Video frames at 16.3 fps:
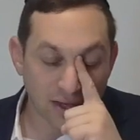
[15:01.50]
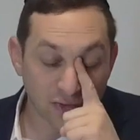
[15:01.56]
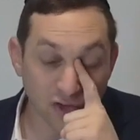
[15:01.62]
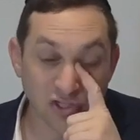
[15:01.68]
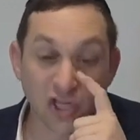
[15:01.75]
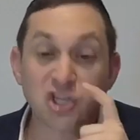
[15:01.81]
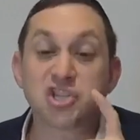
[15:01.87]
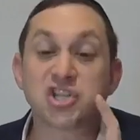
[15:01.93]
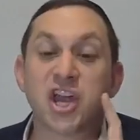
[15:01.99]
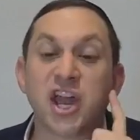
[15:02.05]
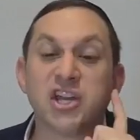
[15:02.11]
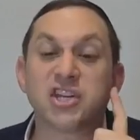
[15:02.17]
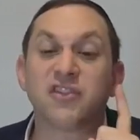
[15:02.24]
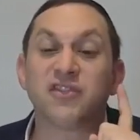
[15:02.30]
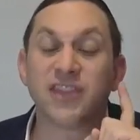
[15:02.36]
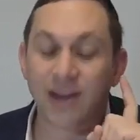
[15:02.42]
There's a
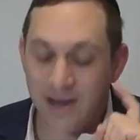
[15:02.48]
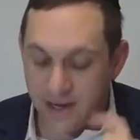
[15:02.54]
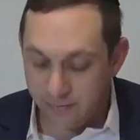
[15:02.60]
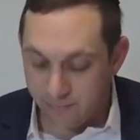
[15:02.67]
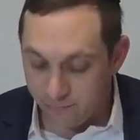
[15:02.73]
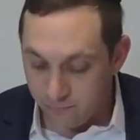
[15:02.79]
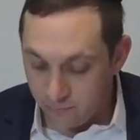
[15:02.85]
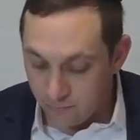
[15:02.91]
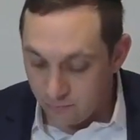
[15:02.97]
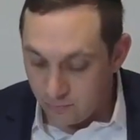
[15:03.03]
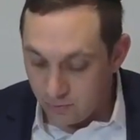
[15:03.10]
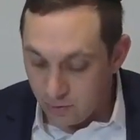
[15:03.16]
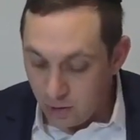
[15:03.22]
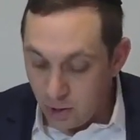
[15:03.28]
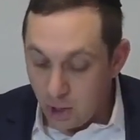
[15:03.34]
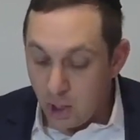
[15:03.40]
change of the name.
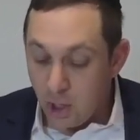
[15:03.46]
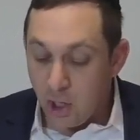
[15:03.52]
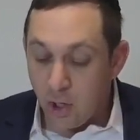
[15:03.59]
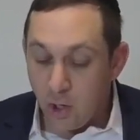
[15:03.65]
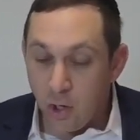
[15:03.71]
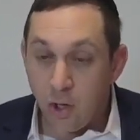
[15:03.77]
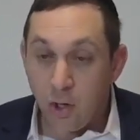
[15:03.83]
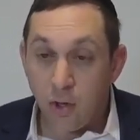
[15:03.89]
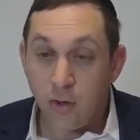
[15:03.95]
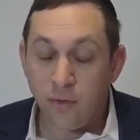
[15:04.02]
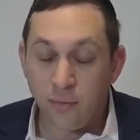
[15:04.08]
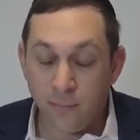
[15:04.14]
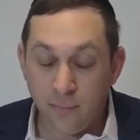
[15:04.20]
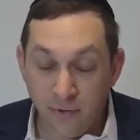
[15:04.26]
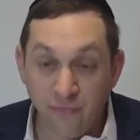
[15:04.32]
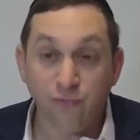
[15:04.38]

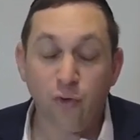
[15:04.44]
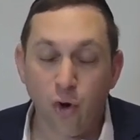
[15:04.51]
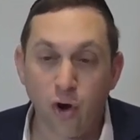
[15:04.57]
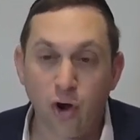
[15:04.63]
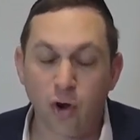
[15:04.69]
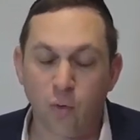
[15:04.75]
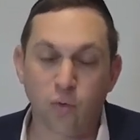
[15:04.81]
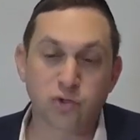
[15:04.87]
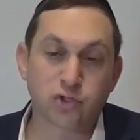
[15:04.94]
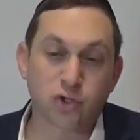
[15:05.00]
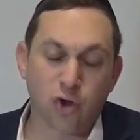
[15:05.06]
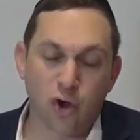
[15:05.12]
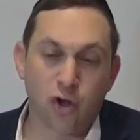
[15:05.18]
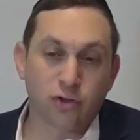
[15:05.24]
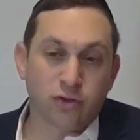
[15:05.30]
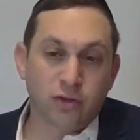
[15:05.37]
Before it was
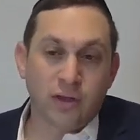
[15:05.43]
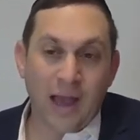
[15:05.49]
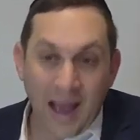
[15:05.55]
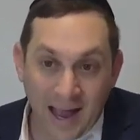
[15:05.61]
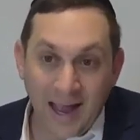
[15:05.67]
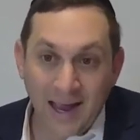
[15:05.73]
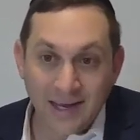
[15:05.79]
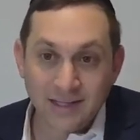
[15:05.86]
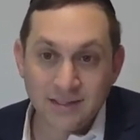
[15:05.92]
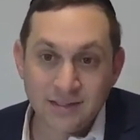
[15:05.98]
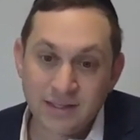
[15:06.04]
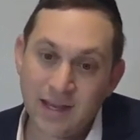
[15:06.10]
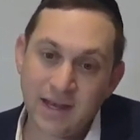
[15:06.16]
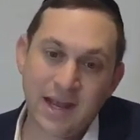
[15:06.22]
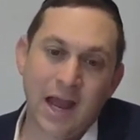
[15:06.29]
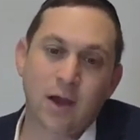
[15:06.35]
called Hides,
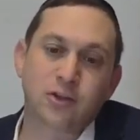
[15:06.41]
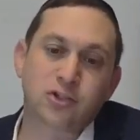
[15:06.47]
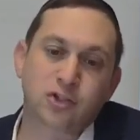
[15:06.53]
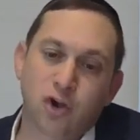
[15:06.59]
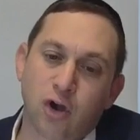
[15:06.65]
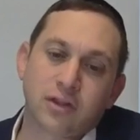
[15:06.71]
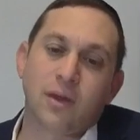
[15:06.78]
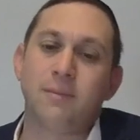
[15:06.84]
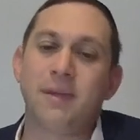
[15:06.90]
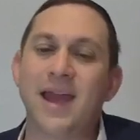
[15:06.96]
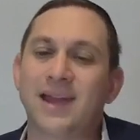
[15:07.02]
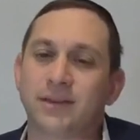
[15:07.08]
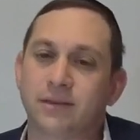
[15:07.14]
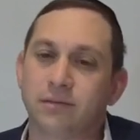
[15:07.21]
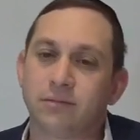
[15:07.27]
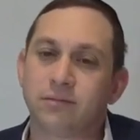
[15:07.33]
now it's called Emet.